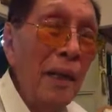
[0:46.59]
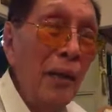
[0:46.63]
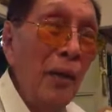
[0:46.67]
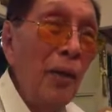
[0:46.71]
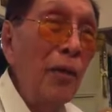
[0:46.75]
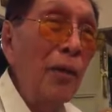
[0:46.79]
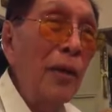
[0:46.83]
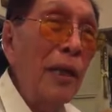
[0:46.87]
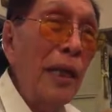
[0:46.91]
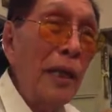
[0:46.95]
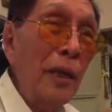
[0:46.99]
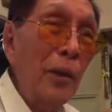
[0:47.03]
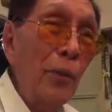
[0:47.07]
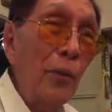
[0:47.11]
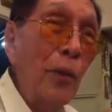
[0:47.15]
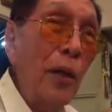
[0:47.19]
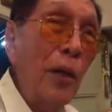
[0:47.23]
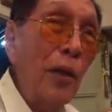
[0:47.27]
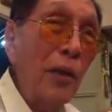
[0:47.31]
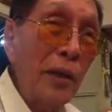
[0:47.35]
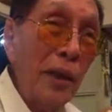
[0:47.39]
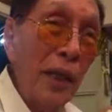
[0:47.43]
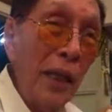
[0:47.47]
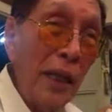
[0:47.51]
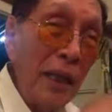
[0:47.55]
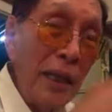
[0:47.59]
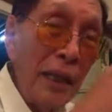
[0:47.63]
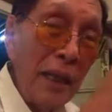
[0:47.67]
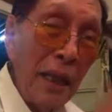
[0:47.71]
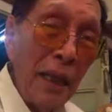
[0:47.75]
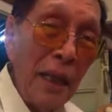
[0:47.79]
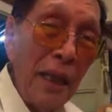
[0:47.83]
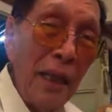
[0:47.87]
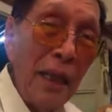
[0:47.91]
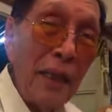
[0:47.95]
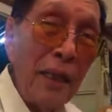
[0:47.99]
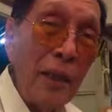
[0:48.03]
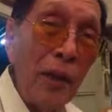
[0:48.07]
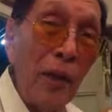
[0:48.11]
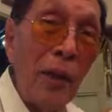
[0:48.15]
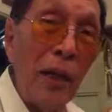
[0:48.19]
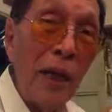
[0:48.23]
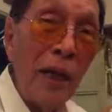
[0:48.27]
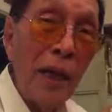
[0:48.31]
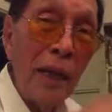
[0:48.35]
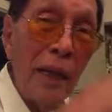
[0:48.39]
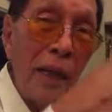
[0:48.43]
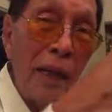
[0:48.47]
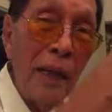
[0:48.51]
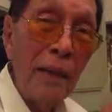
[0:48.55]
You just walk leisurely.
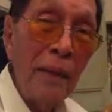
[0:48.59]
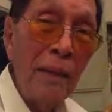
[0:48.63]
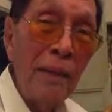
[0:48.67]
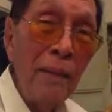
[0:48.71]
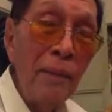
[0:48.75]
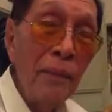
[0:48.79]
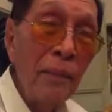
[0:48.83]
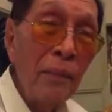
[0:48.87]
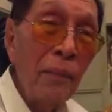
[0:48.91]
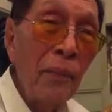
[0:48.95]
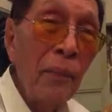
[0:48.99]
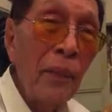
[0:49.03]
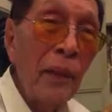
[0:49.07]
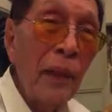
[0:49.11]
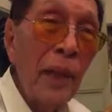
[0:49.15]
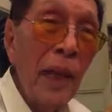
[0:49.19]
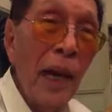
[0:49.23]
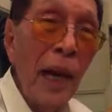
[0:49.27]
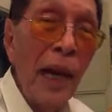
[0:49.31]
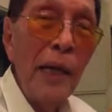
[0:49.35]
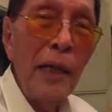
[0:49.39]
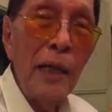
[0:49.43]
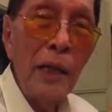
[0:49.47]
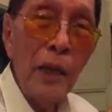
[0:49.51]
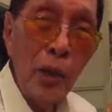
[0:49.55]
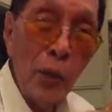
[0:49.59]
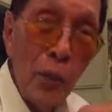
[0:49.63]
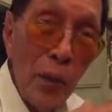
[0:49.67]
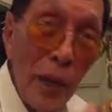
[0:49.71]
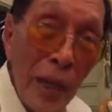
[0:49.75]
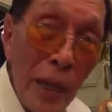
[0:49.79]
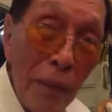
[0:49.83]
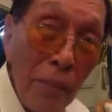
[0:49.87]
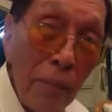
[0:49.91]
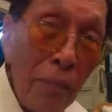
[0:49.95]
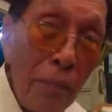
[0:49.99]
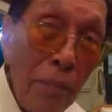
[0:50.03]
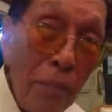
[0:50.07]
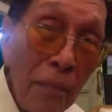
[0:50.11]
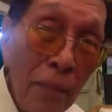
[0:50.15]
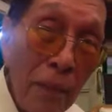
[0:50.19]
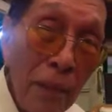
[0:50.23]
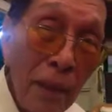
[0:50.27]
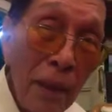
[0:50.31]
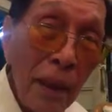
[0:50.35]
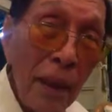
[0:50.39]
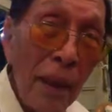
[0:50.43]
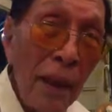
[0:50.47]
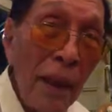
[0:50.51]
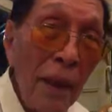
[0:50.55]
Uh, I swim.
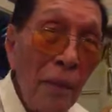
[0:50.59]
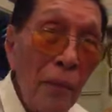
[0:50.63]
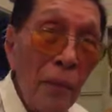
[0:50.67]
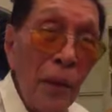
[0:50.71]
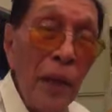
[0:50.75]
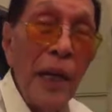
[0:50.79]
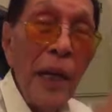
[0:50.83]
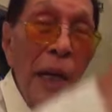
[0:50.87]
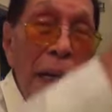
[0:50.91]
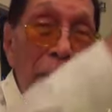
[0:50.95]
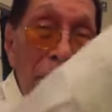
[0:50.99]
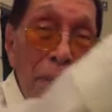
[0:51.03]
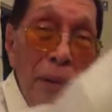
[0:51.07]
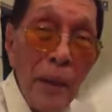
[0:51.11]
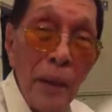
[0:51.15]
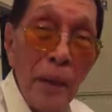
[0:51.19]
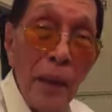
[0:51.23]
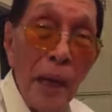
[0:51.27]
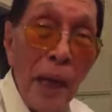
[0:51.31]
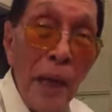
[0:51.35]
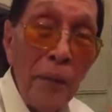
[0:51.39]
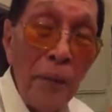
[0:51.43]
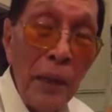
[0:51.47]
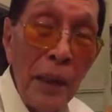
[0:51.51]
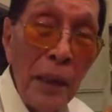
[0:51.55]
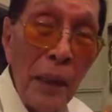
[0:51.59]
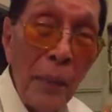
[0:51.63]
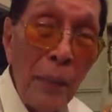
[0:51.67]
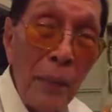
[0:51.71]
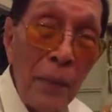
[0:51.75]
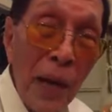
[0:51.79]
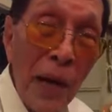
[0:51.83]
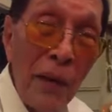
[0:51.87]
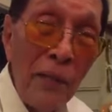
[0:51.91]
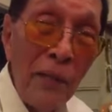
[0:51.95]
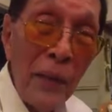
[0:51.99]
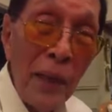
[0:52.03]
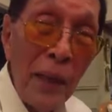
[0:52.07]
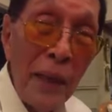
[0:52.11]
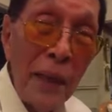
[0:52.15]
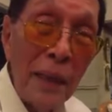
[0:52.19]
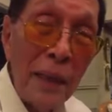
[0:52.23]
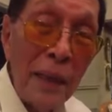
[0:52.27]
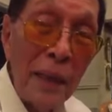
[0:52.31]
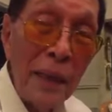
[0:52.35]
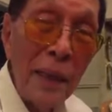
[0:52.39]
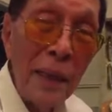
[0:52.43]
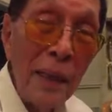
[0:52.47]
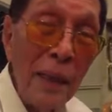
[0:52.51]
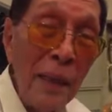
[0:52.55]
Okay. When I'm, I'm in the province.
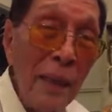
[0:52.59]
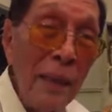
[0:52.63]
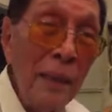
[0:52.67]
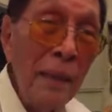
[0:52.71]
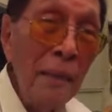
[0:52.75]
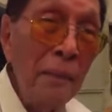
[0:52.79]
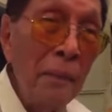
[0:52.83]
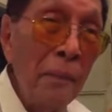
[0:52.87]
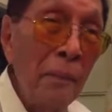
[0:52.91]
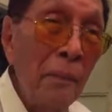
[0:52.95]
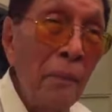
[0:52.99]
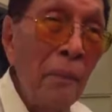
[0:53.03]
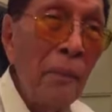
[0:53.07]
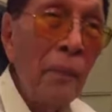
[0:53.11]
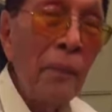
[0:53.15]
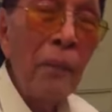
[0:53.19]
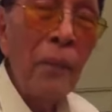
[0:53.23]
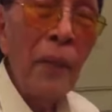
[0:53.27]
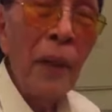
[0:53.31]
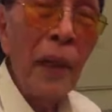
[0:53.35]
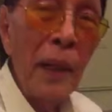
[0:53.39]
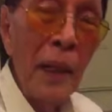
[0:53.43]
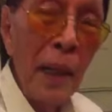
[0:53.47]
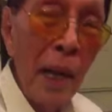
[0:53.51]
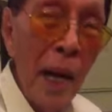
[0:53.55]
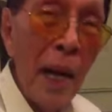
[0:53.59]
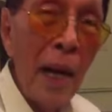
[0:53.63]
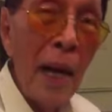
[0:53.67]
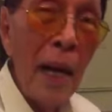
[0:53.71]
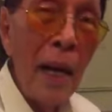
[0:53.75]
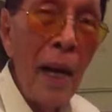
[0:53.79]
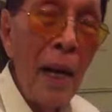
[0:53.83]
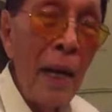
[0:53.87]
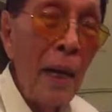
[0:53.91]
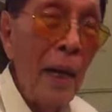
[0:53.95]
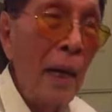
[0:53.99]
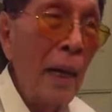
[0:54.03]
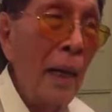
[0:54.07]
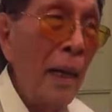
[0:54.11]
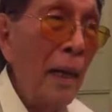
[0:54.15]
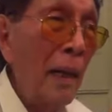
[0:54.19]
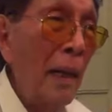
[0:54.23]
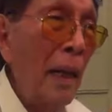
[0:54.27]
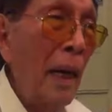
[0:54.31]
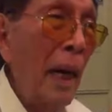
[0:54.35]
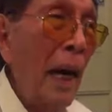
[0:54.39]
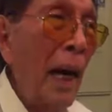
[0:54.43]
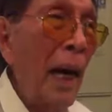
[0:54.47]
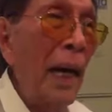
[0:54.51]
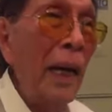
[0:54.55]
Oh, in the province, yeah. Not here.
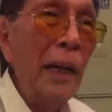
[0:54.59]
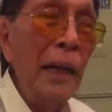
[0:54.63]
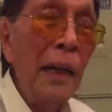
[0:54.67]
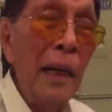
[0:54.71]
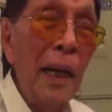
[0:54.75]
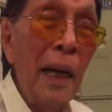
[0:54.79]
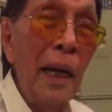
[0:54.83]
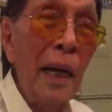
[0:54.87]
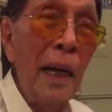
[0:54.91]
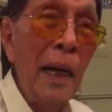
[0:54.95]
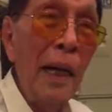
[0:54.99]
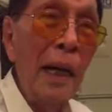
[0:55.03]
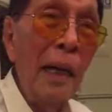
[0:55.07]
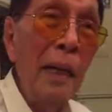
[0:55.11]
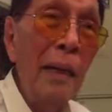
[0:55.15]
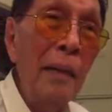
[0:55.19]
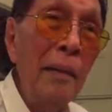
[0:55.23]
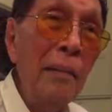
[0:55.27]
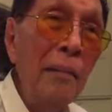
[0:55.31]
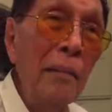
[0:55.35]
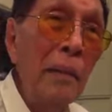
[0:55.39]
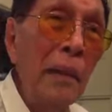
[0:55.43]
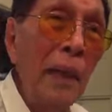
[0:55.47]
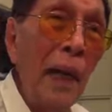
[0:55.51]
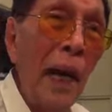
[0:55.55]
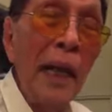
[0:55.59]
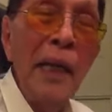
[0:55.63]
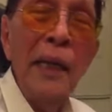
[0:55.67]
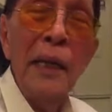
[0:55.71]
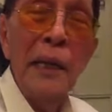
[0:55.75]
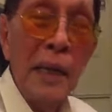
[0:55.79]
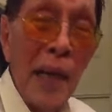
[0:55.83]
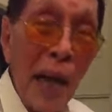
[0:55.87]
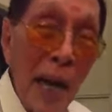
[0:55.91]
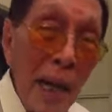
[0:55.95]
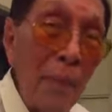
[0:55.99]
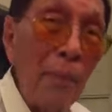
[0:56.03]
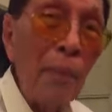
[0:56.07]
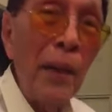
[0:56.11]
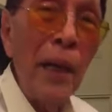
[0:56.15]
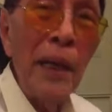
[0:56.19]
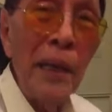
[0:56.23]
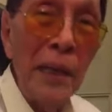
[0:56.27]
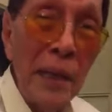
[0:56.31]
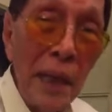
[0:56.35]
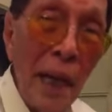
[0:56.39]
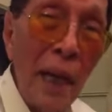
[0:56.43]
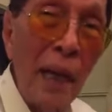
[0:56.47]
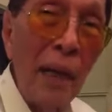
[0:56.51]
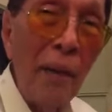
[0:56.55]
Oh. I uh, I sun
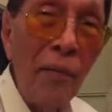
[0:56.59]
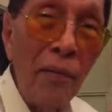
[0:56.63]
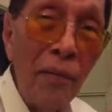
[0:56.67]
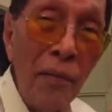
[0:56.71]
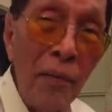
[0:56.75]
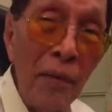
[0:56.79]
myself.